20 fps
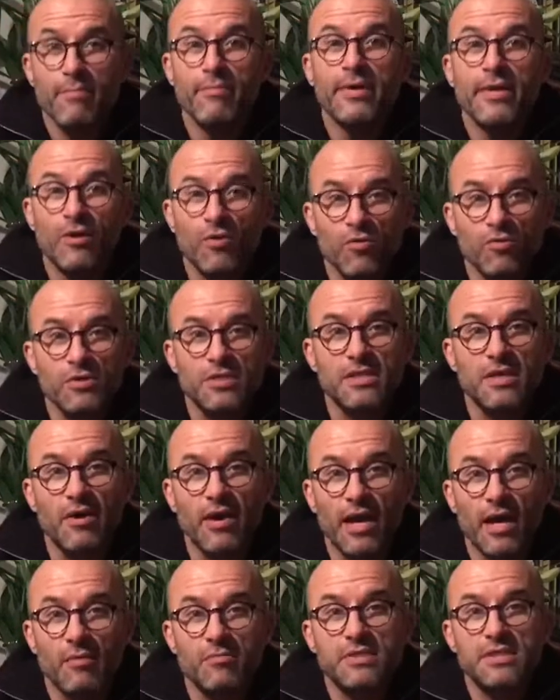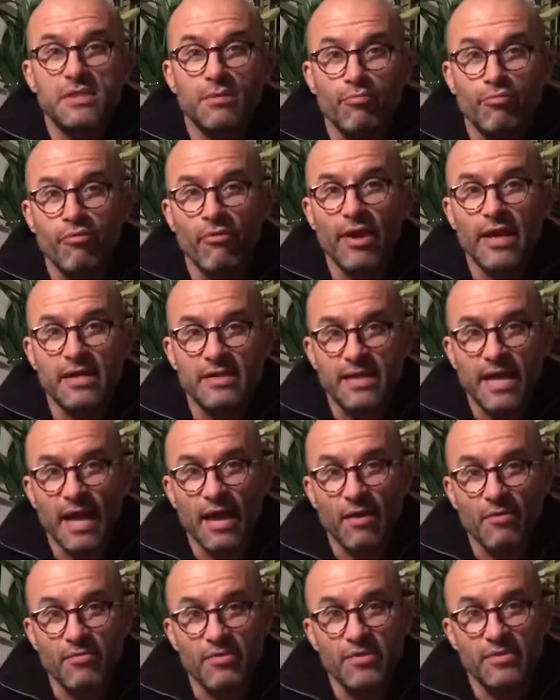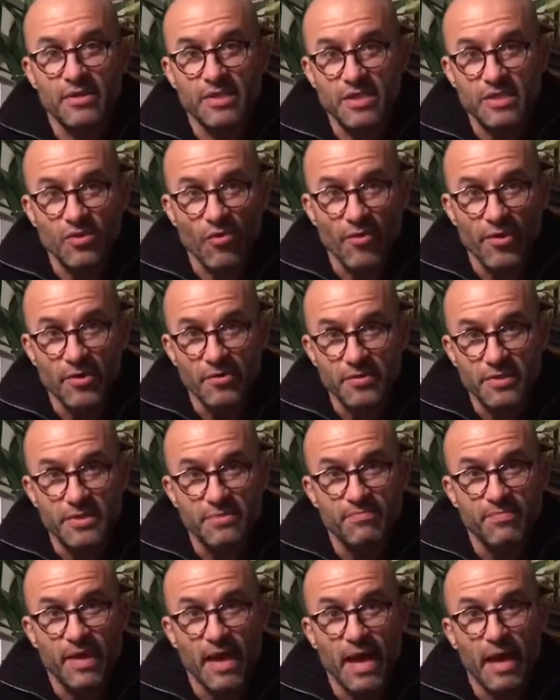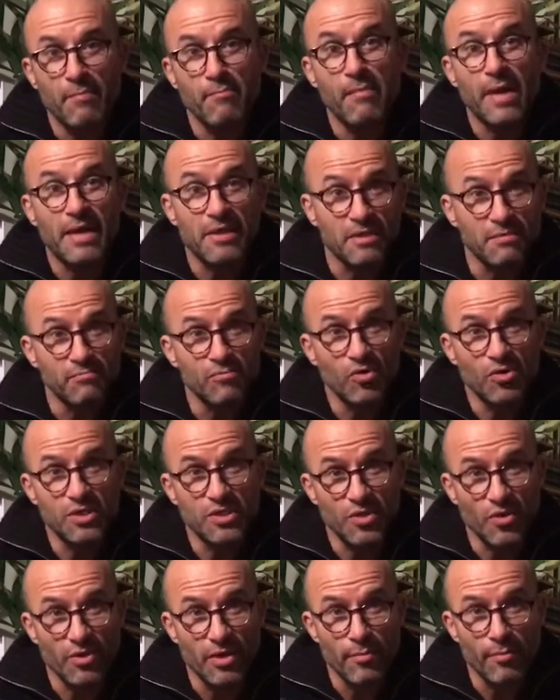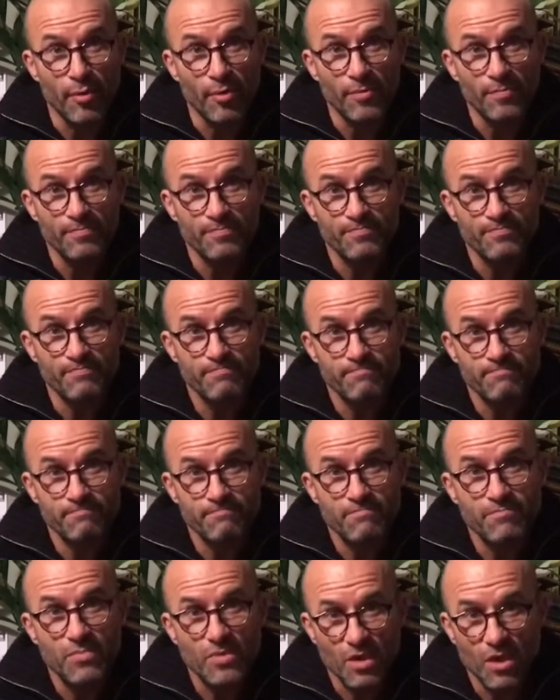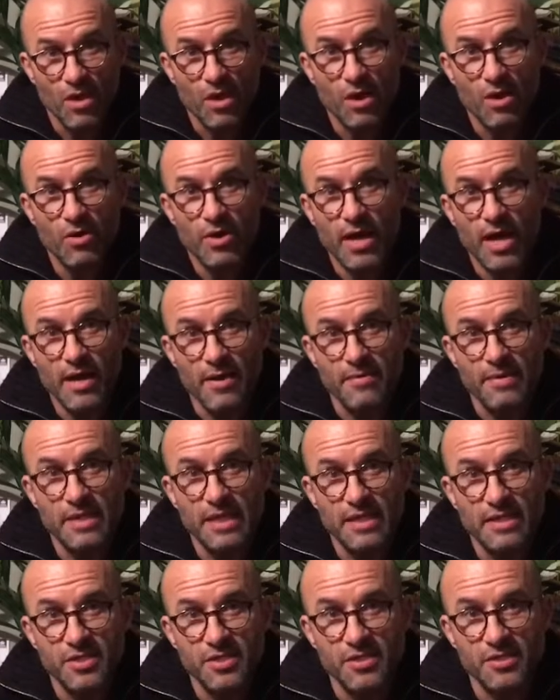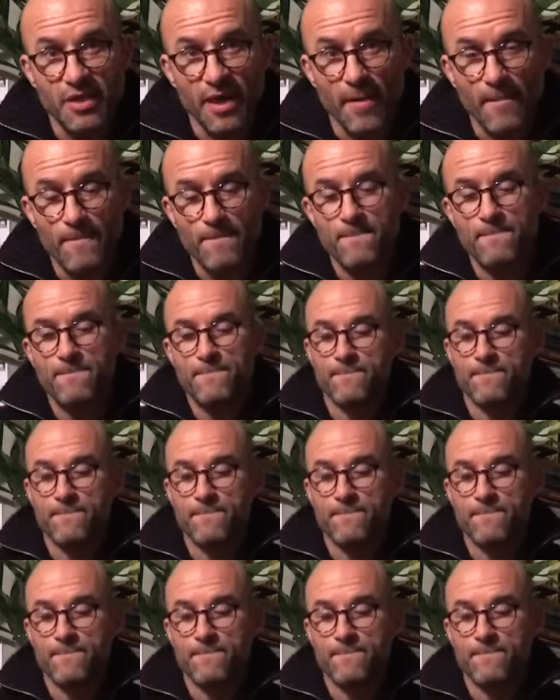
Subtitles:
but it also helps to break down the soils and make them more soluble. Okay, let's do that.